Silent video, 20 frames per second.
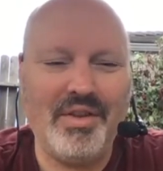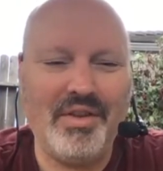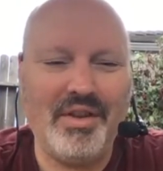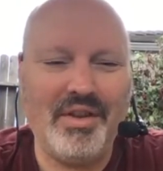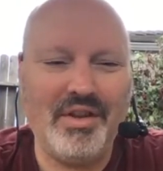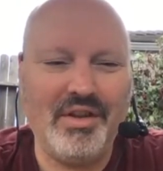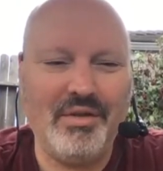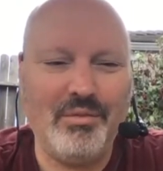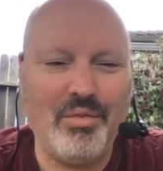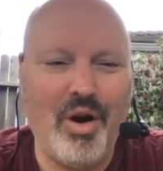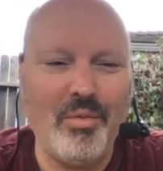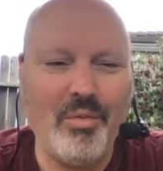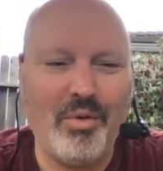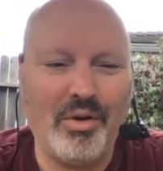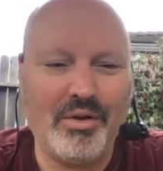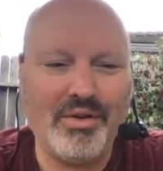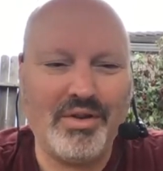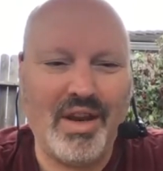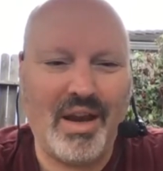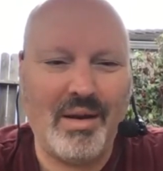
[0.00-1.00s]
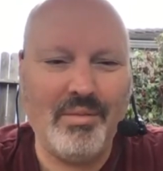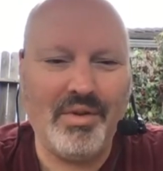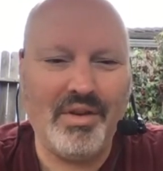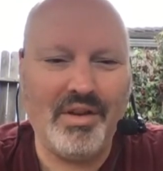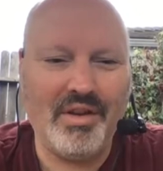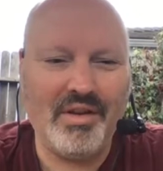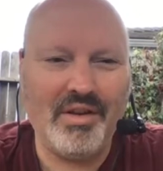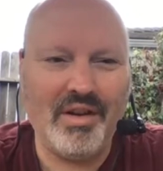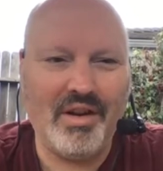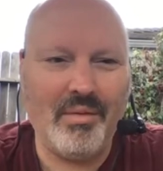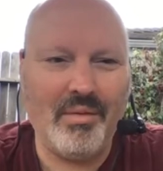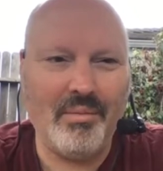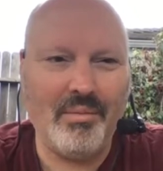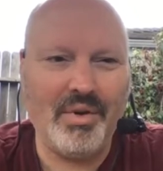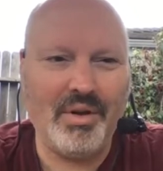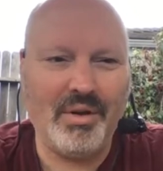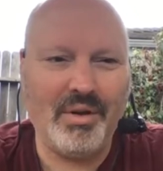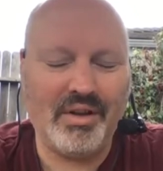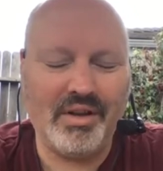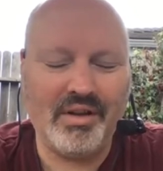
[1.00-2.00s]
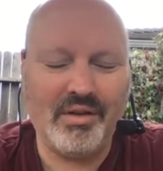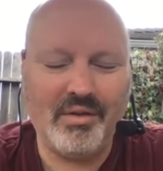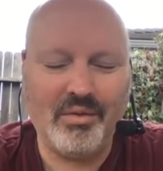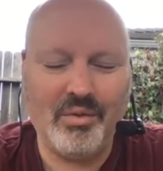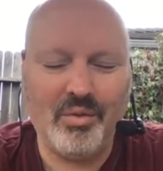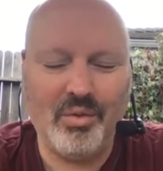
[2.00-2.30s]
the Roblox game that I'm building,